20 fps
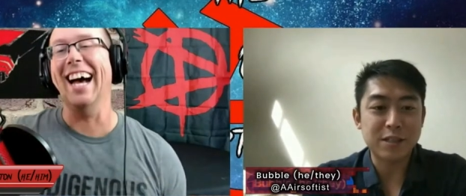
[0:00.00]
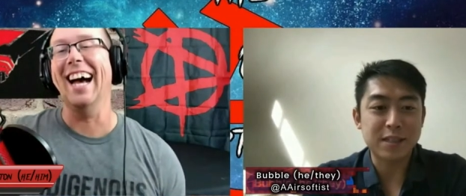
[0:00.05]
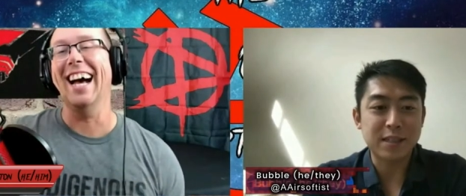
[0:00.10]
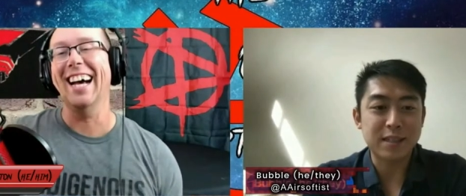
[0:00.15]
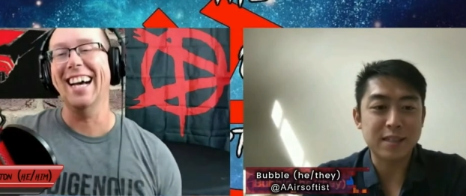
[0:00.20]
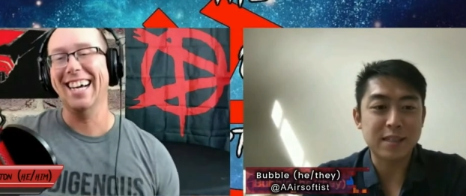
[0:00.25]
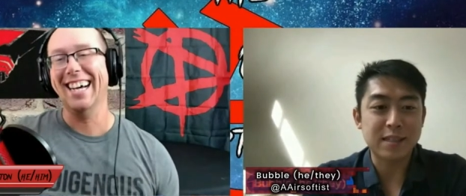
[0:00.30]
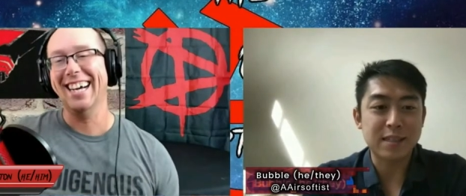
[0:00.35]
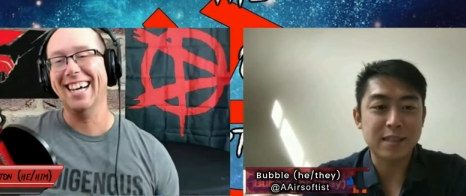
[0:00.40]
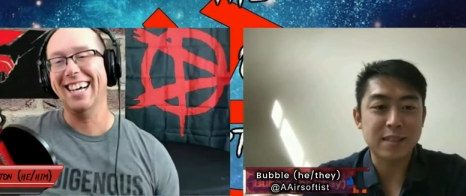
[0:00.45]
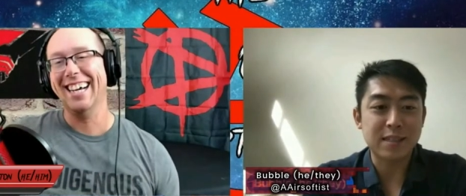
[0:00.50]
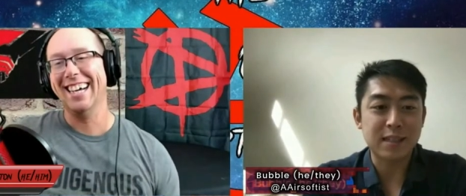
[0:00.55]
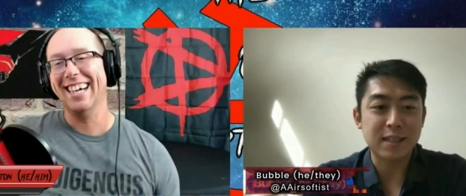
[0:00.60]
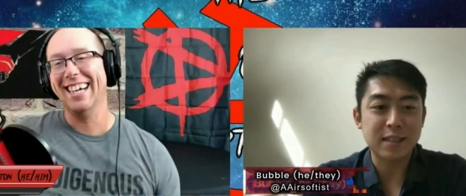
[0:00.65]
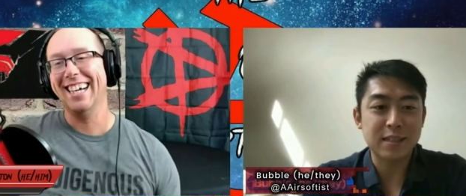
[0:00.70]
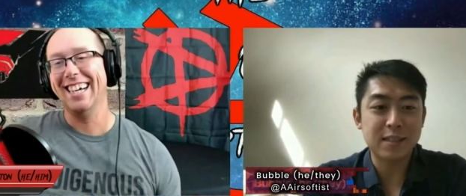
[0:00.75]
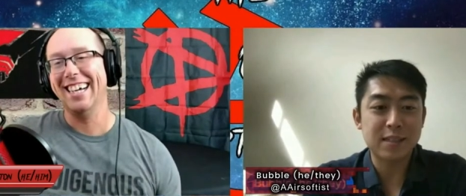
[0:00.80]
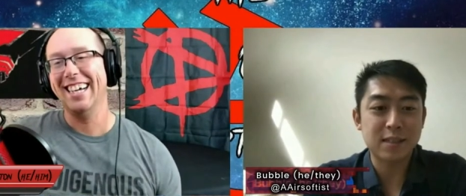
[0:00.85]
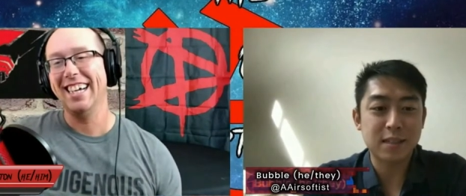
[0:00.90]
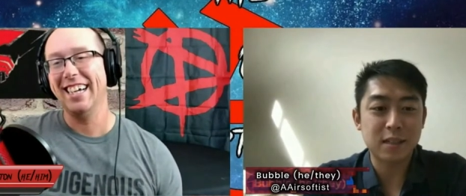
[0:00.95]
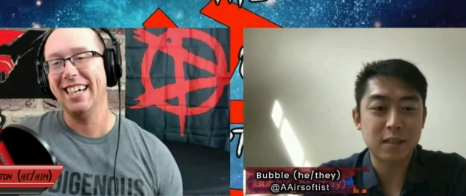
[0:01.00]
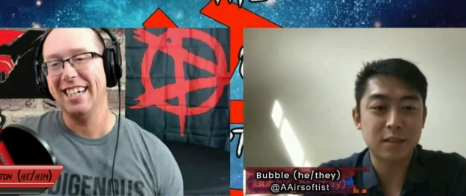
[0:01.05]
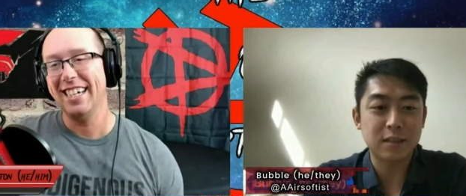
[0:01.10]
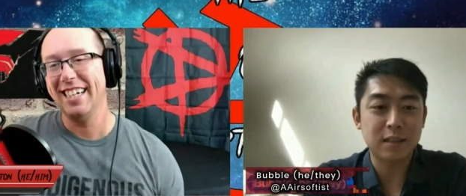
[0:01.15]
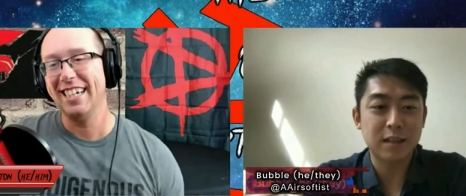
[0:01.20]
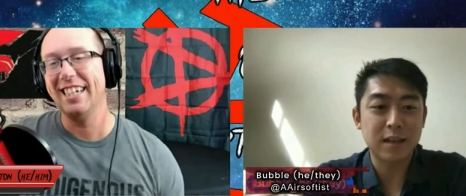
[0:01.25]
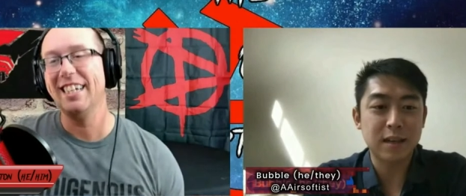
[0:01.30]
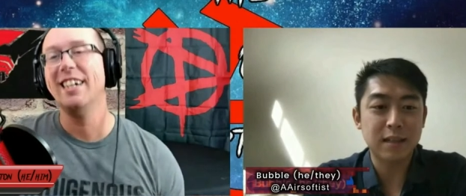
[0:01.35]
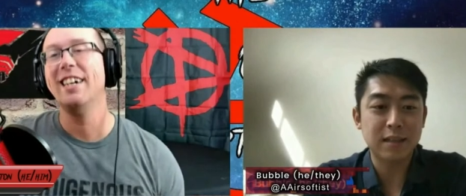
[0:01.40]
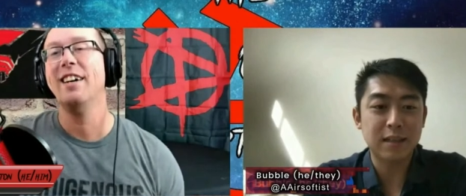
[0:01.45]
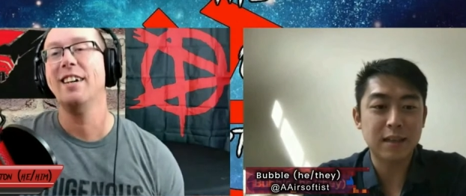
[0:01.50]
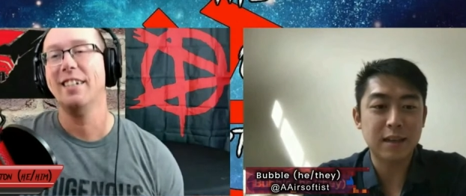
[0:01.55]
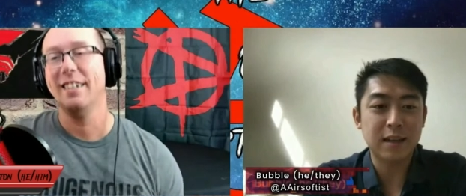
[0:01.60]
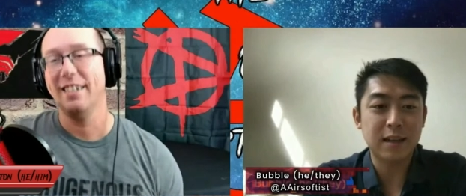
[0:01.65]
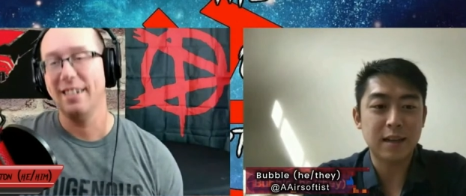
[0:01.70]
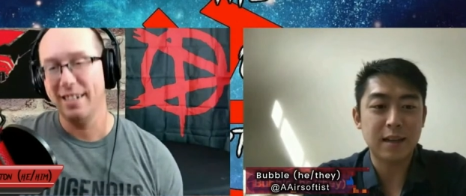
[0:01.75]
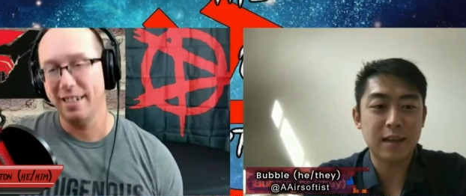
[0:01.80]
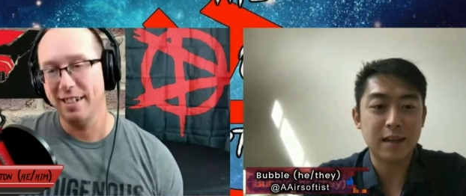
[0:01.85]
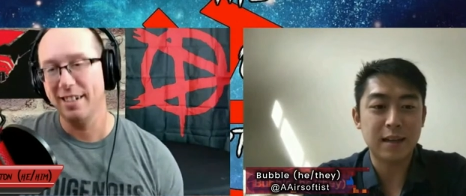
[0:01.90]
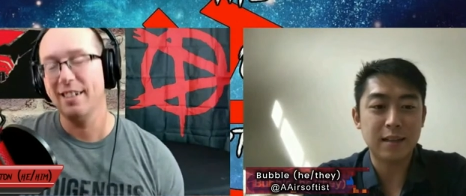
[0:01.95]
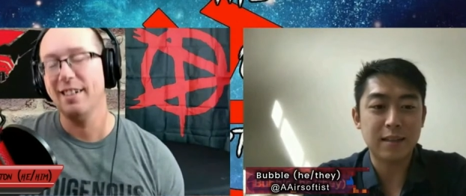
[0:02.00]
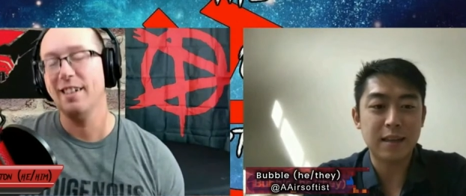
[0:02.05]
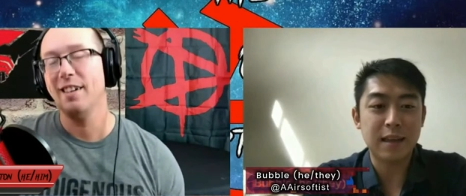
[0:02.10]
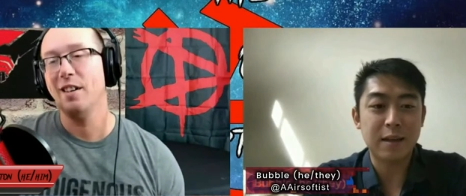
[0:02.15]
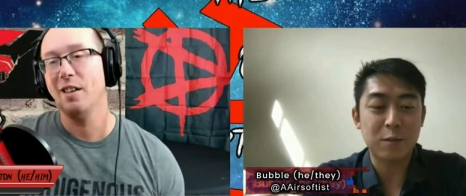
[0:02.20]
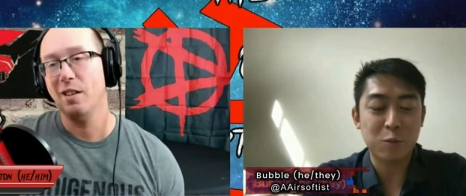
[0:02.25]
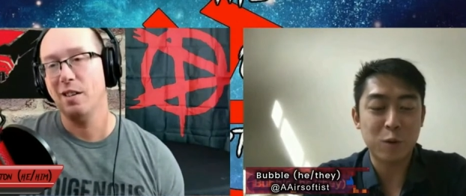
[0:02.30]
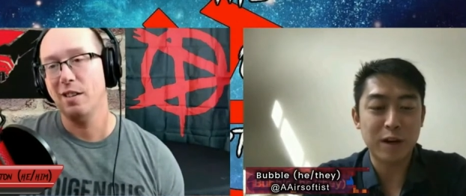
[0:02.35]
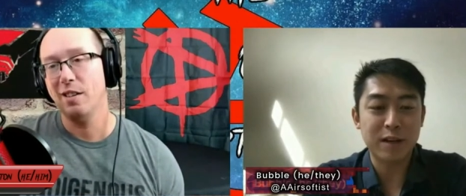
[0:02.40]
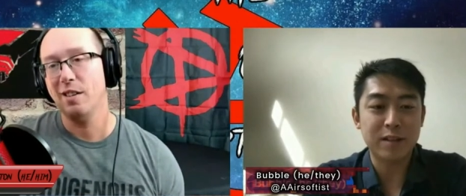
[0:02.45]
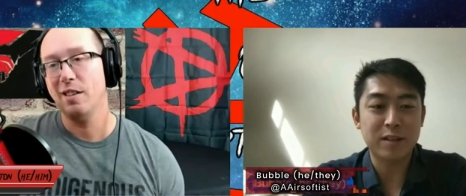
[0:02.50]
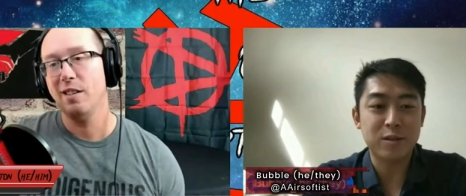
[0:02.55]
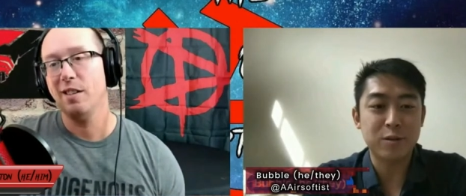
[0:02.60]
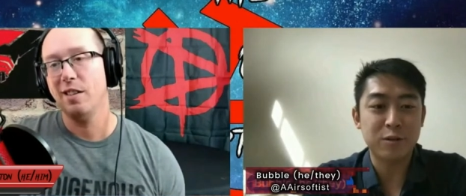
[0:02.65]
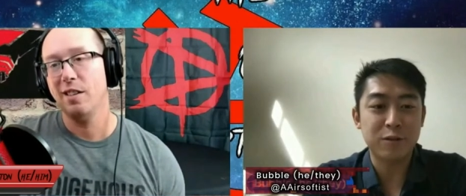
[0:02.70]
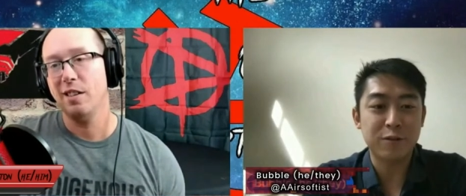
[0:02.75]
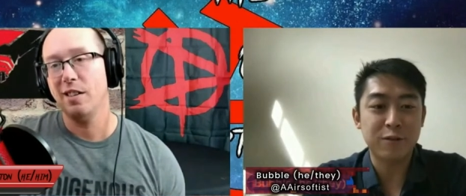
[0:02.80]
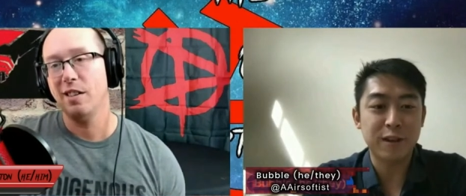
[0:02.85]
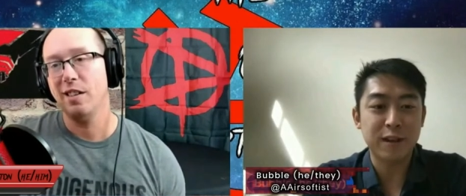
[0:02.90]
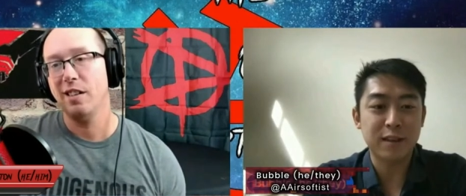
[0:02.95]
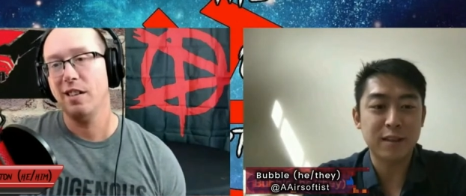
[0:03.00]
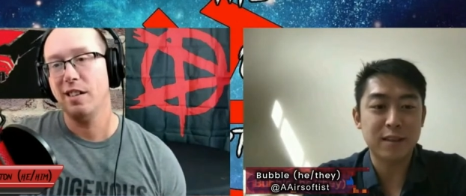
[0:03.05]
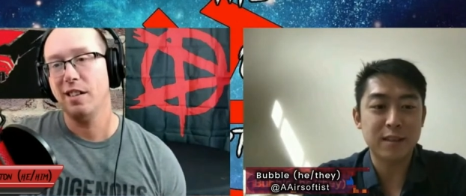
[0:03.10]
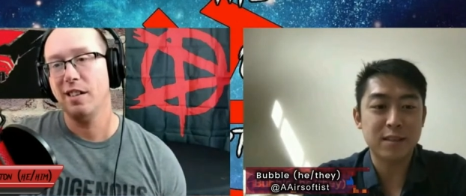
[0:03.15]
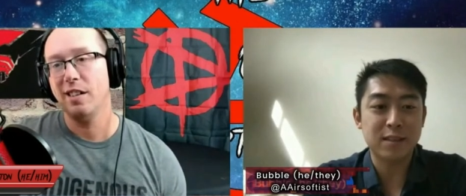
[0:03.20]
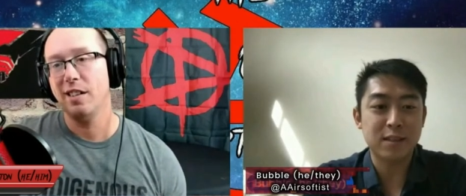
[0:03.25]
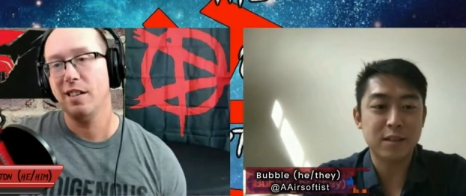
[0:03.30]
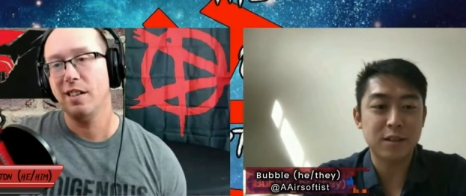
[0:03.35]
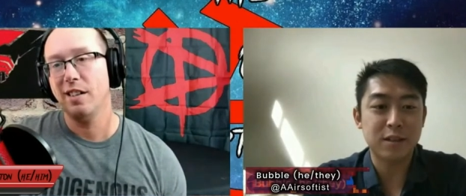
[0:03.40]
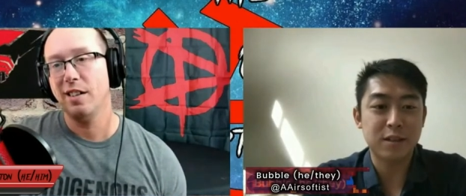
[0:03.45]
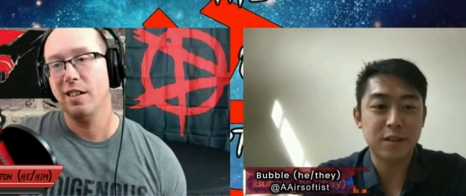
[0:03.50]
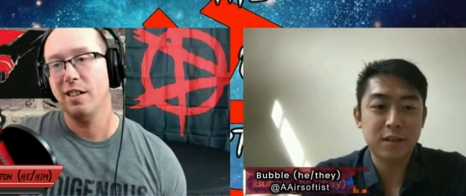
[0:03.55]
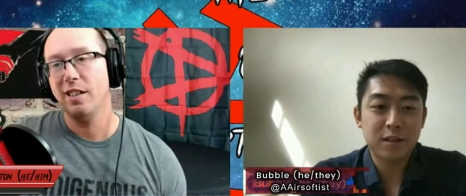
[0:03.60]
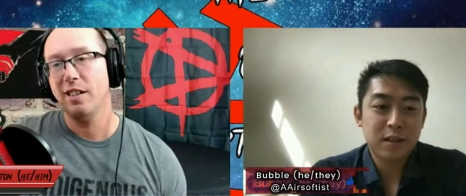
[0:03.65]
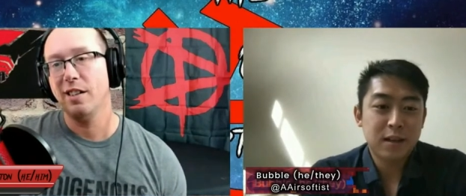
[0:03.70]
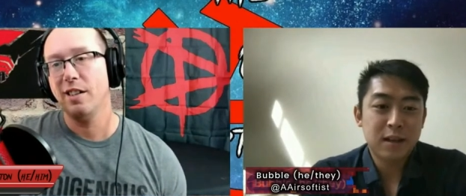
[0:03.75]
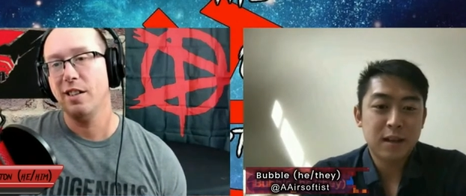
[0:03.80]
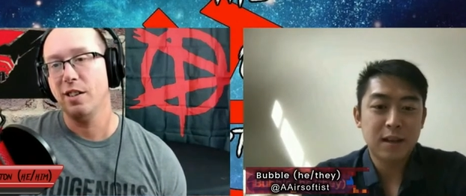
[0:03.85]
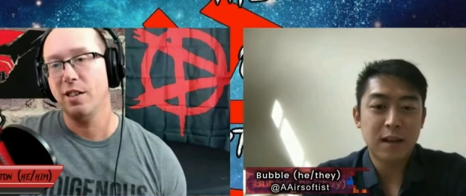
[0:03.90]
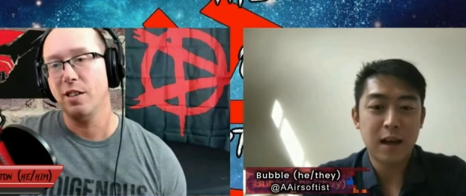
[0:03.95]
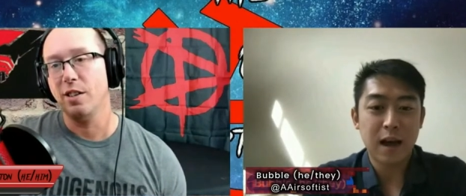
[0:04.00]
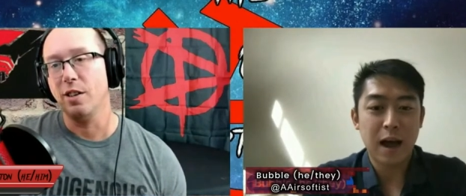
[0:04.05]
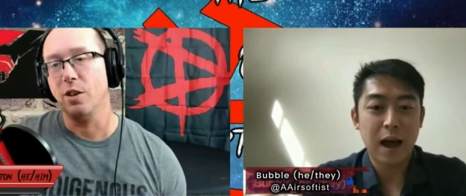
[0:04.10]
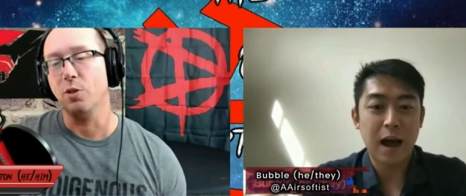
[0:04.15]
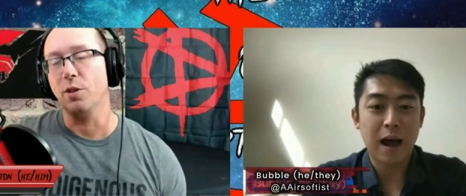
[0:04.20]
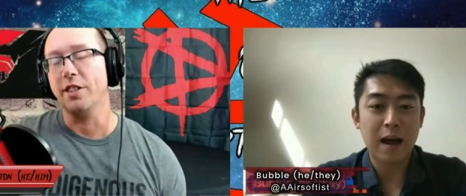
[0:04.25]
Speaker 1: 666 uh, that went into effect this year.